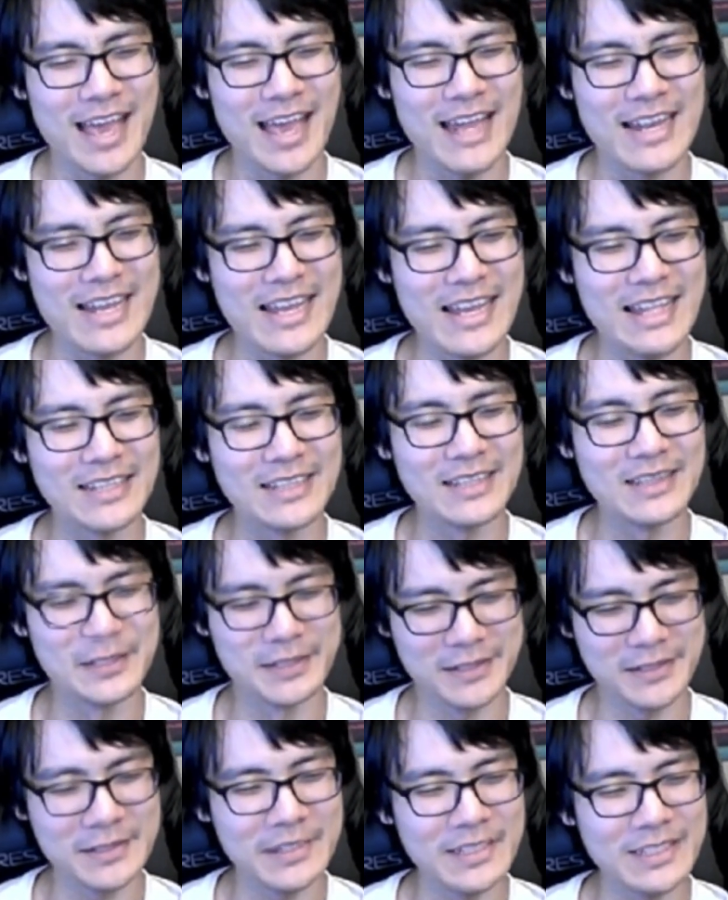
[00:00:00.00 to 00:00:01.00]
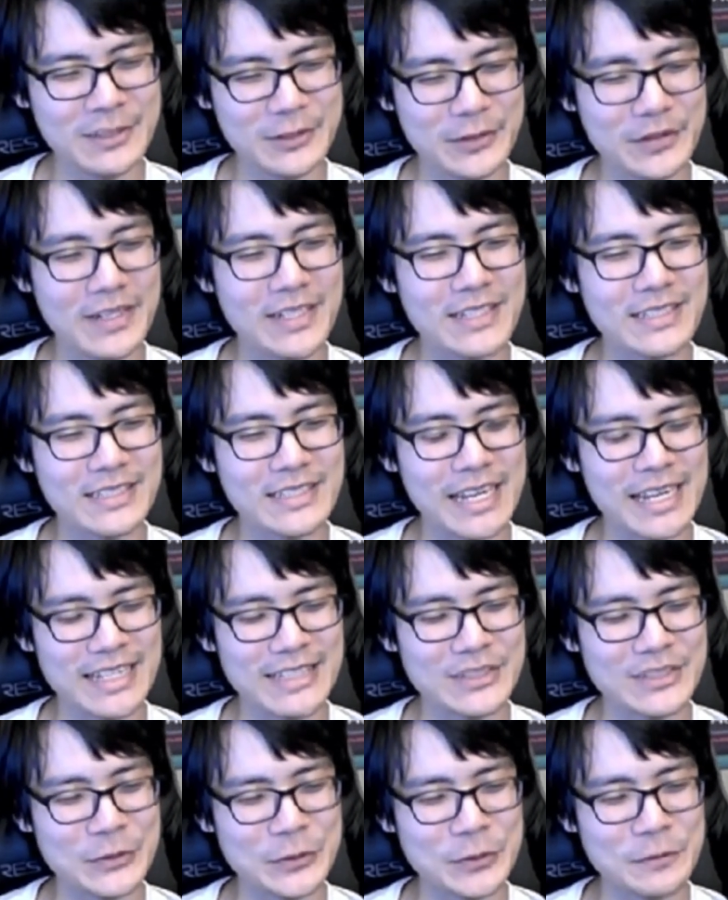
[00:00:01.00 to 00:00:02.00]
And then literally during day
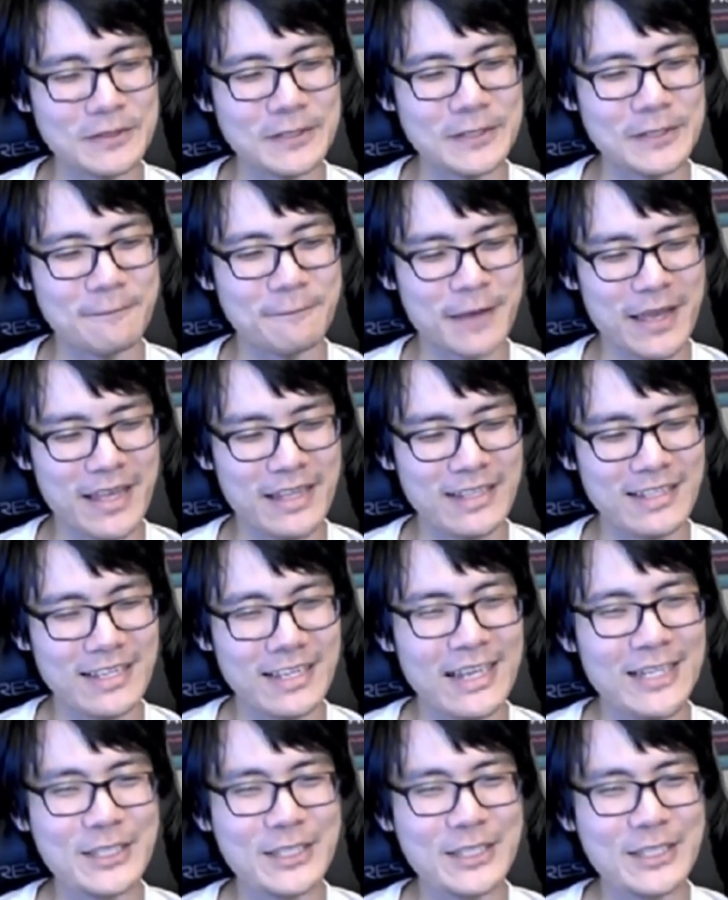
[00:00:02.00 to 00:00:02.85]
two of the event,